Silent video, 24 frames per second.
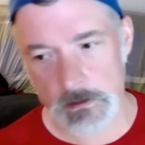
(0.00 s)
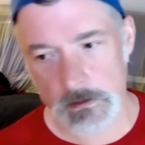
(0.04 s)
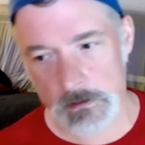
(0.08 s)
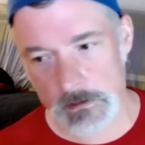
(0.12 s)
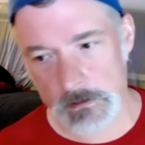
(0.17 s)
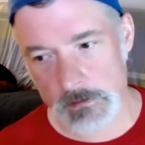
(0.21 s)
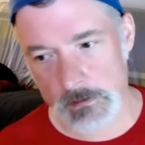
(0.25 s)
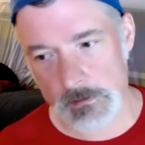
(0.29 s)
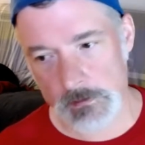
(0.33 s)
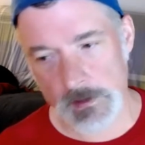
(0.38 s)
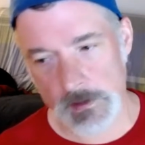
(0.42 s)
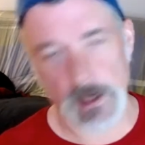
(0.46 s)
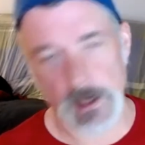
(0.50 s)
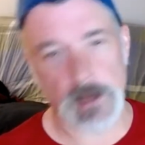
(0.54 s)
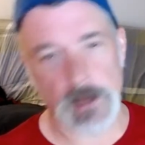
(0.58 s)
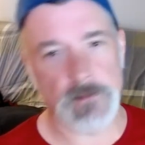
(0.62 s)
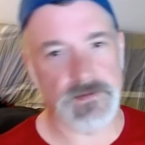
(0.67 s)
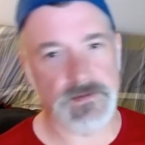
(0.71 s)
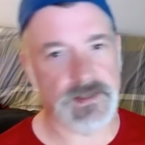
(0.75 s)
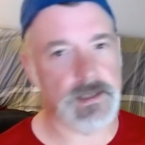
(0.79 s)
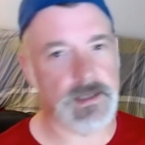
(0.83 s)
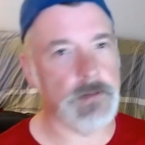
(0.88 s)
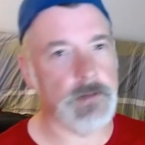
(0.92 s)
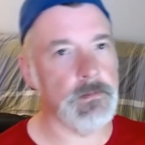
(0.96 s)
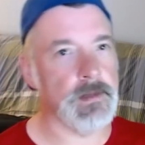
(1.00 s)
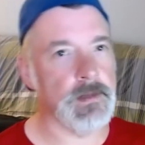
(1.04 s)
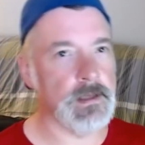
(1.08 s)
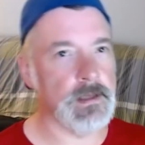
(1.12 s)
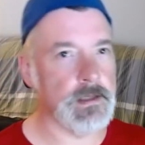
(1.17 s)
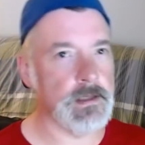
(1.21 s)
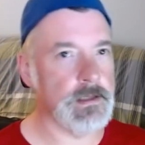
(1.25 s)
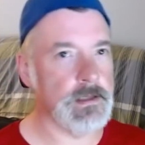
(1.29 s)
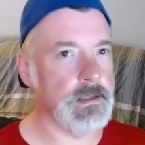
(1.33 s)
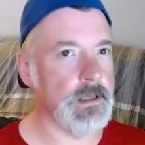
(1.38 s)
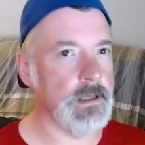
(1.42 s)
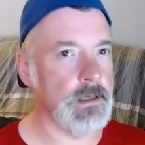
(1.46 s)
You can have some of
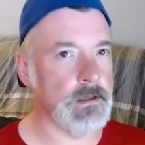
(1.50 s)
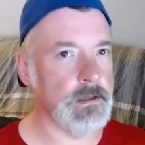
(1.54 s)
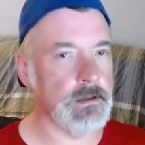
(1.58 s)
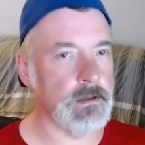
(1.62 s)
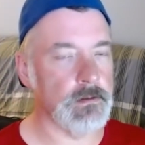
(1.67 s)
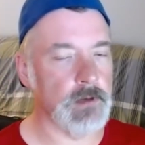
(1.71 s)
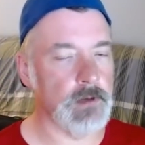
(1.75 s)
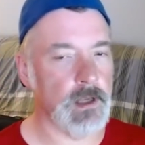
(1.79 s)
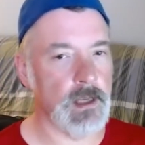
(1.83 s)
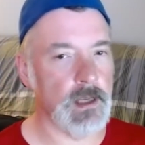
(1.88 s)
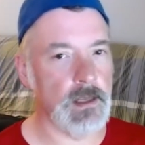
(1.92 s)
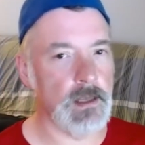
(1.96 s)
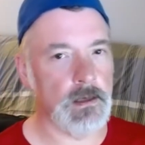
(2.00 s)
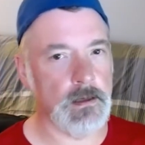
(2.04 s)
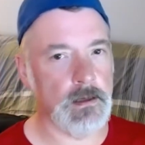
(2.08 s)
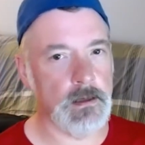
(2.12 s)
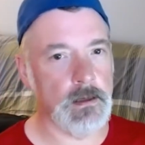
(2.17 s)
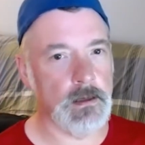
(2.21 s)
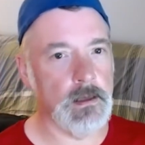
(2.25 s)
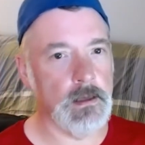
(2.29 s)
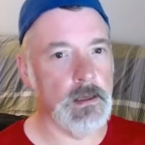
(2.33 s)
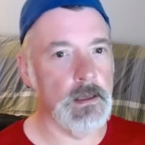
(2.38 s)
these things, okay?